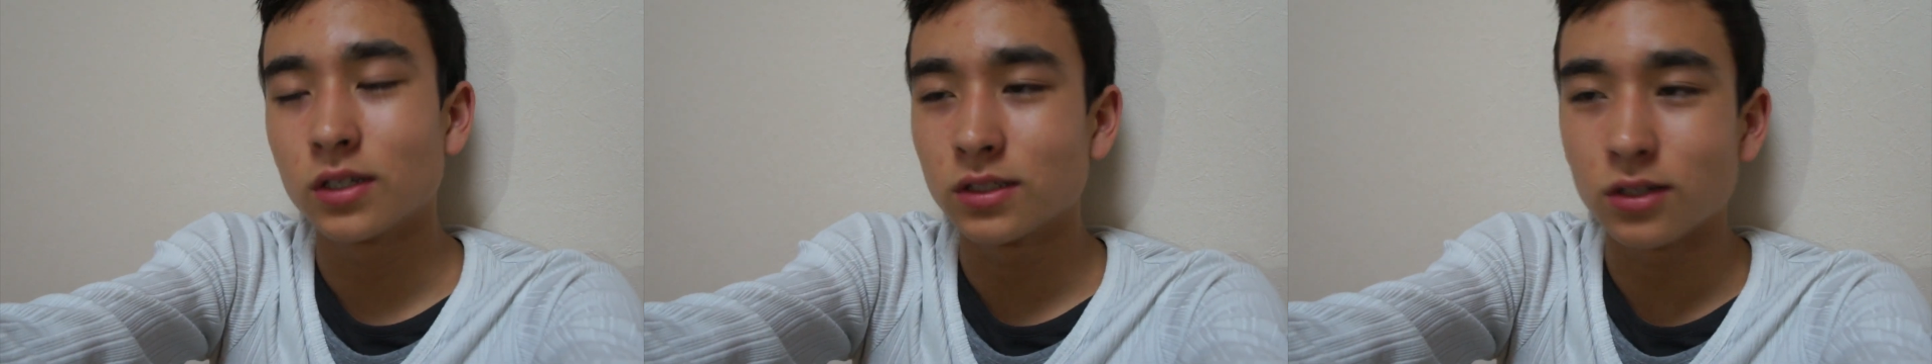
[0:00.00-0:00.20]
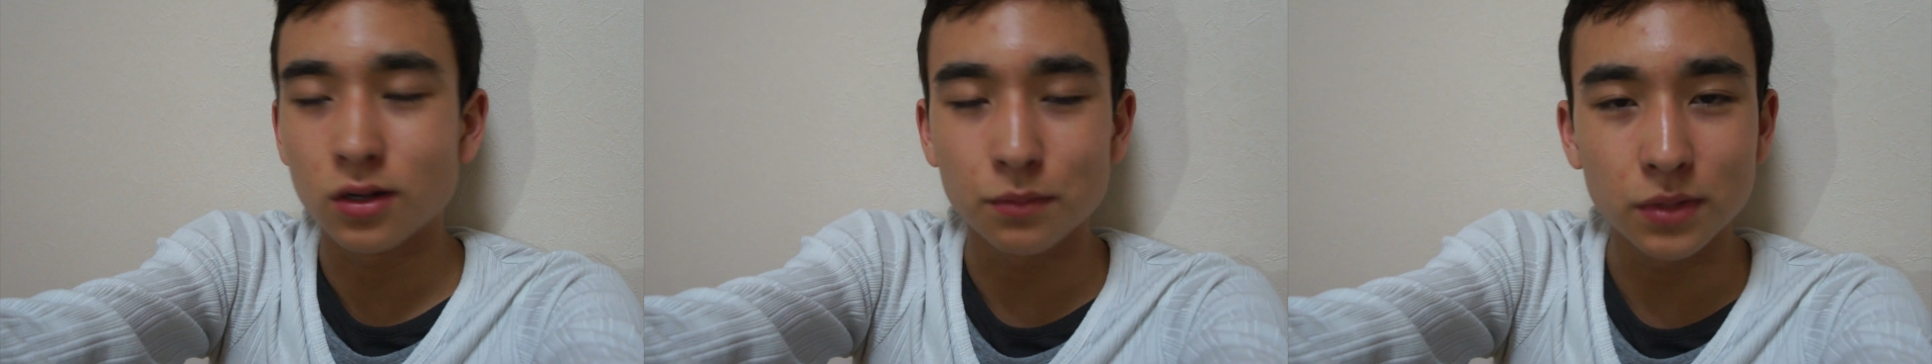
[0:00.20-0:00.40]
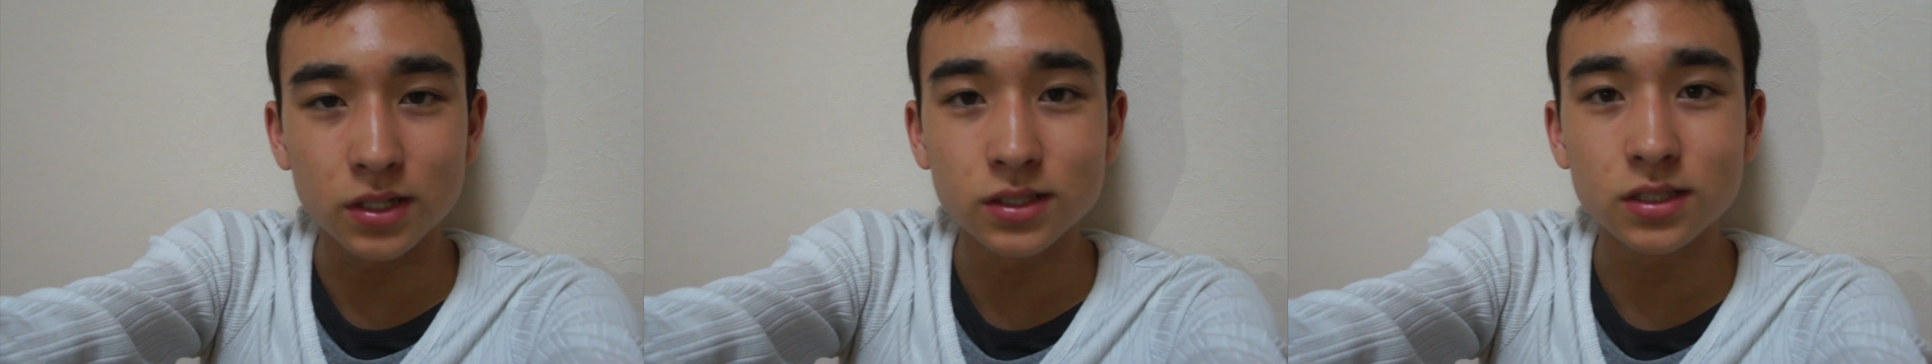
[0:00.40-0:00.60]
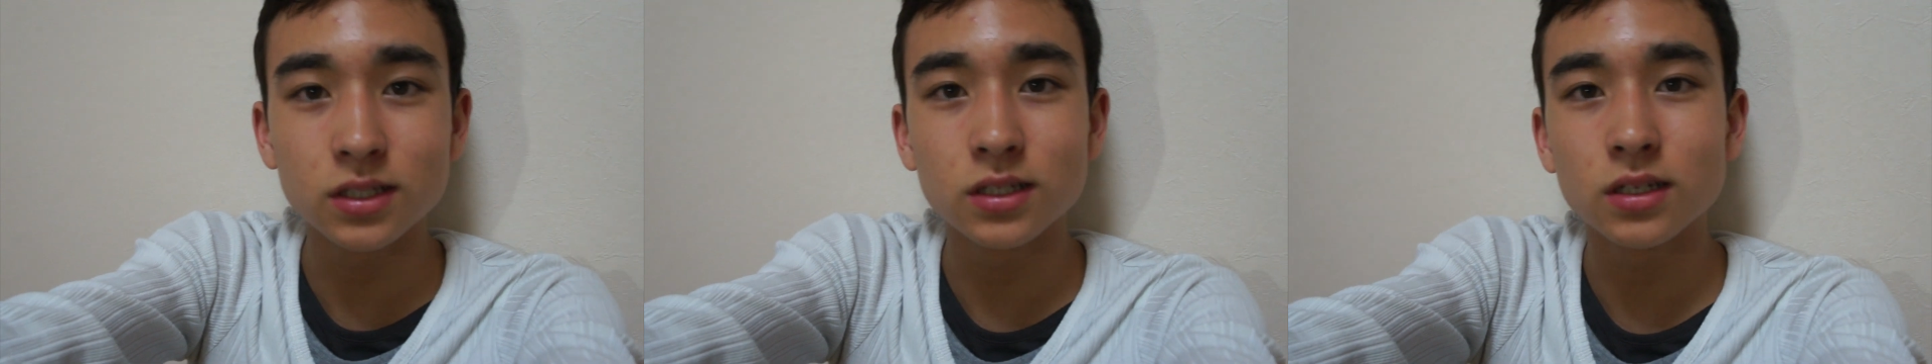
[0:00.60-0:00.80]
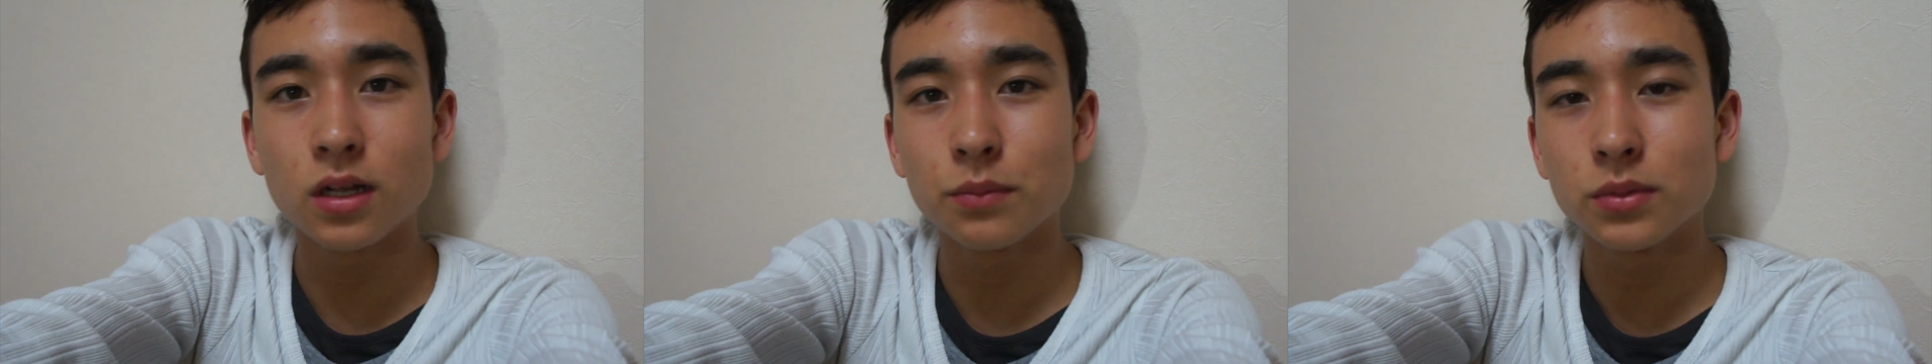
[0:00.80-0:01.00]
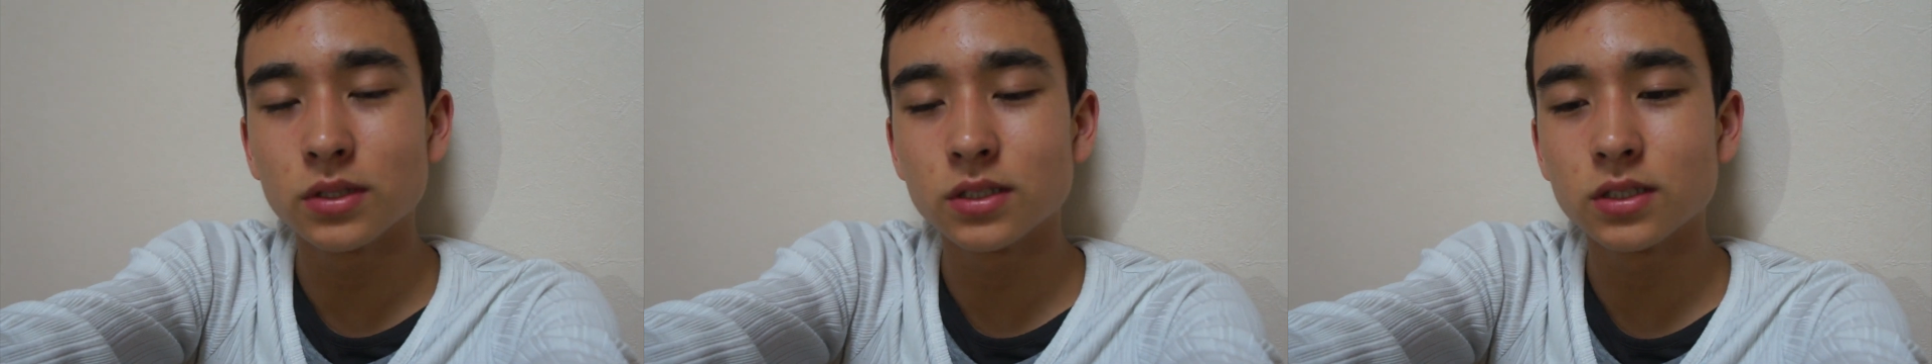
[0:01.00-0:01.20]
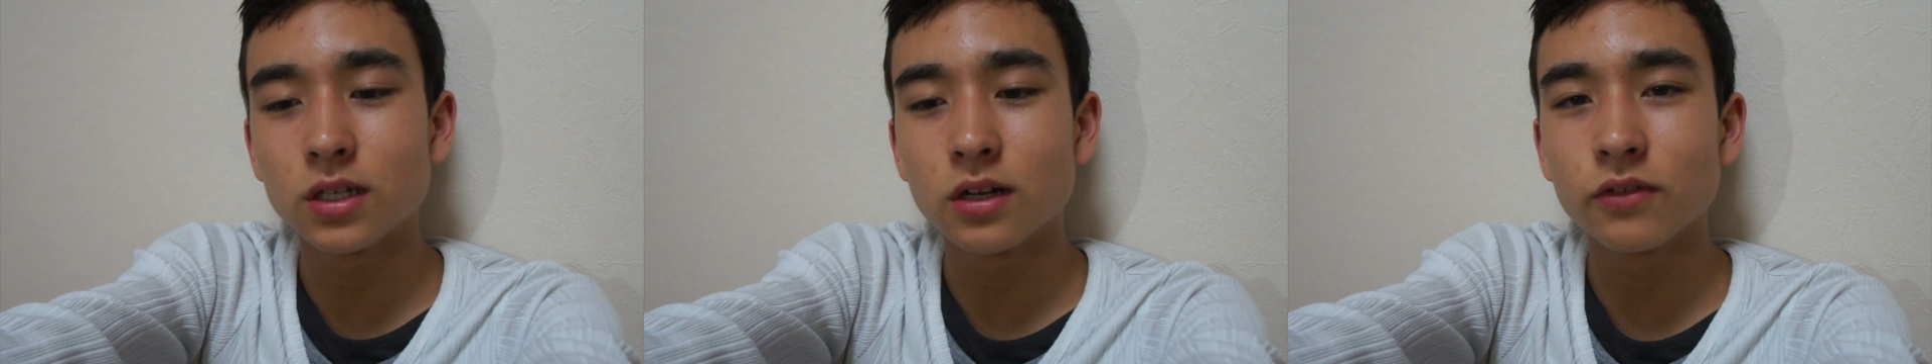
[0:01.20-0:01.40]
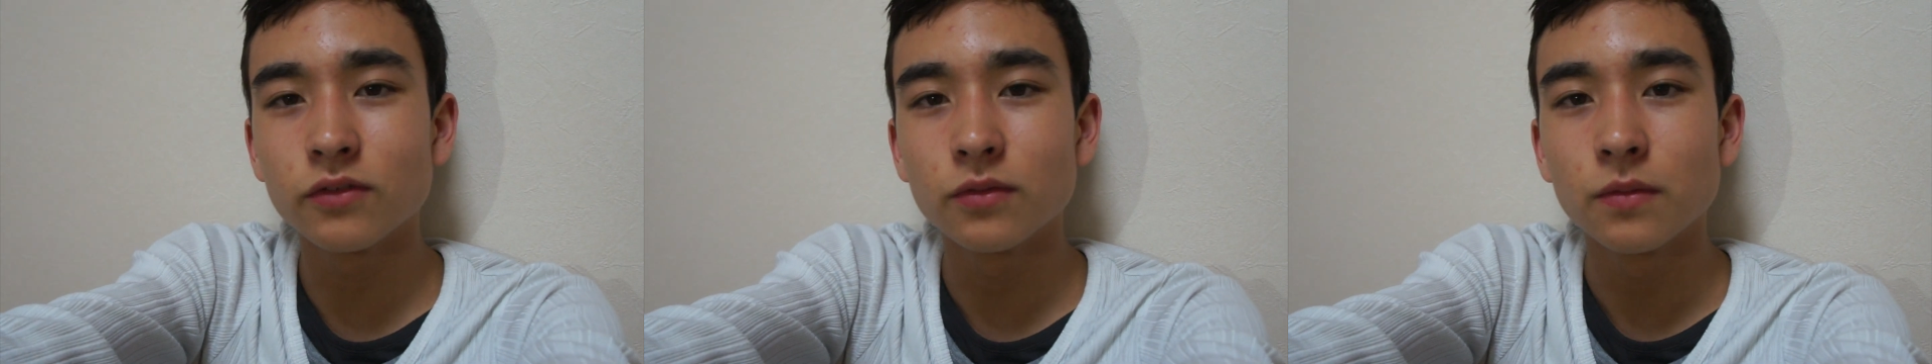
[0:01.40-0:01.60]
I started mixing it up and
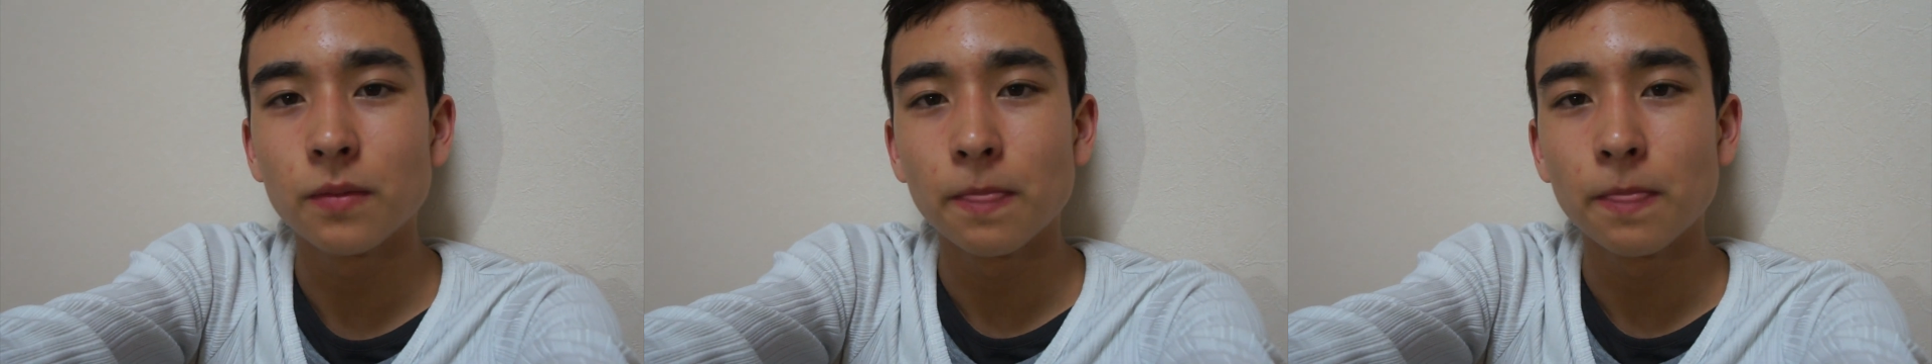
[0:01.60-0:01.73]
stuff.